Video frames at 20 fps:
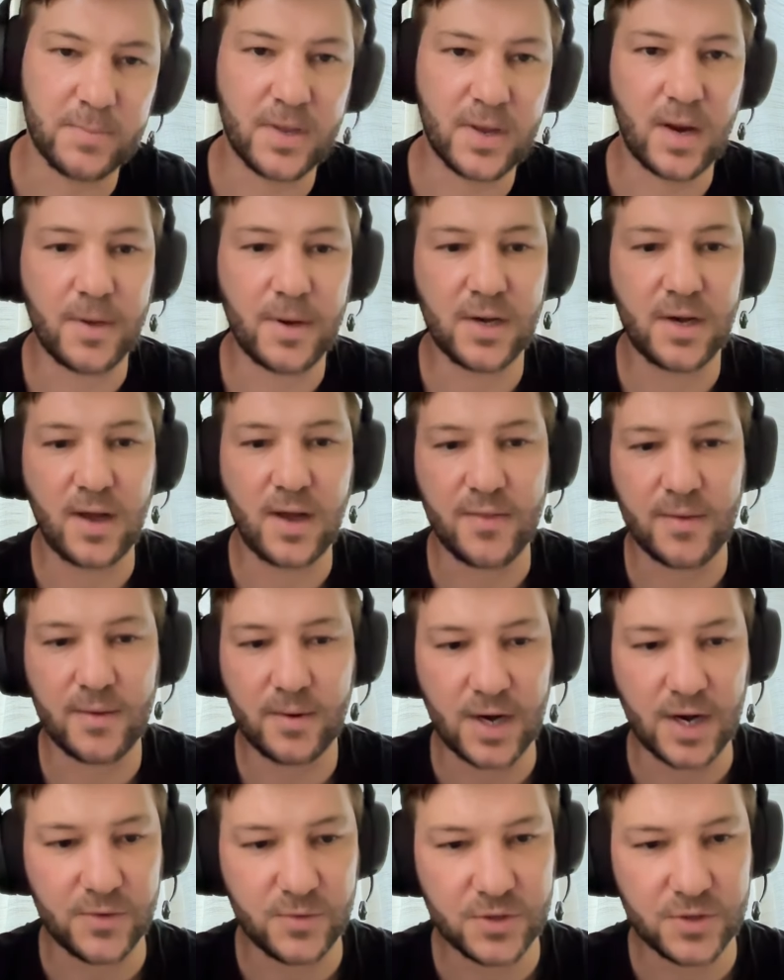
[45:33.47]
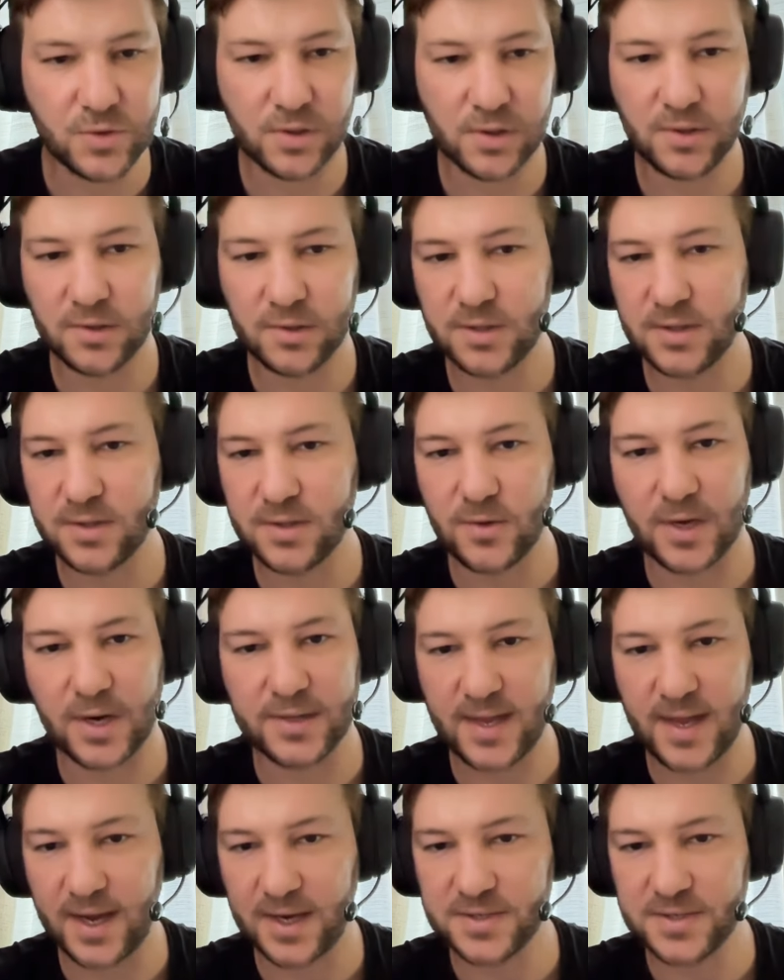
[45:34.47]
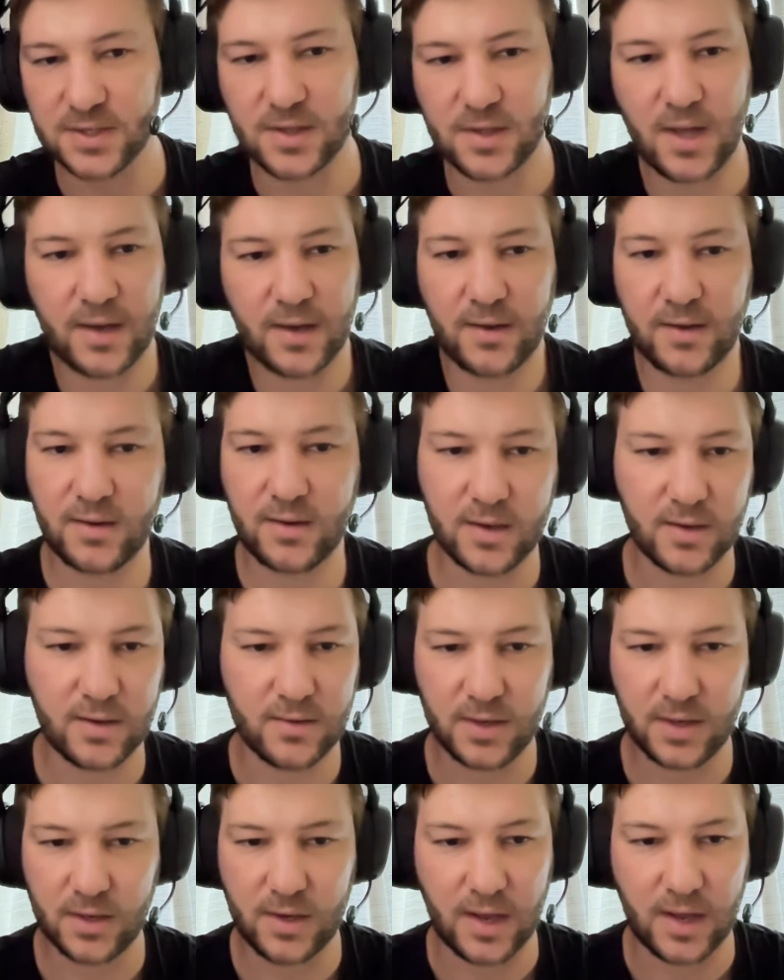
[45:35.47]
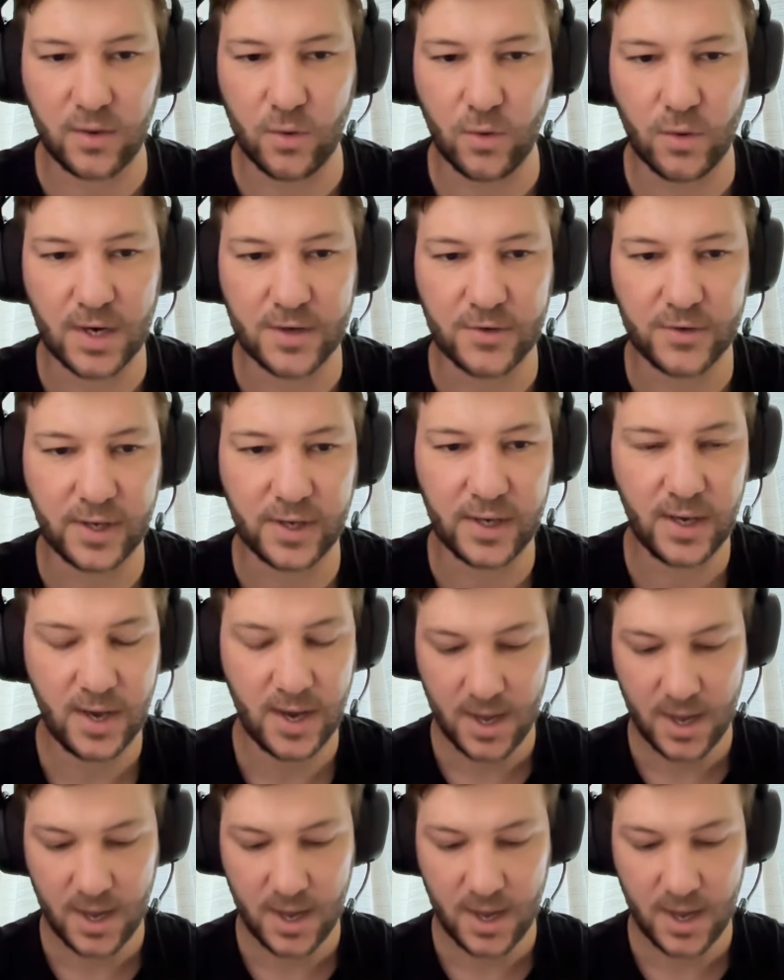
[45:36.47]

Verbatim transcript: But I mean, other countries will try and tax it, like your country.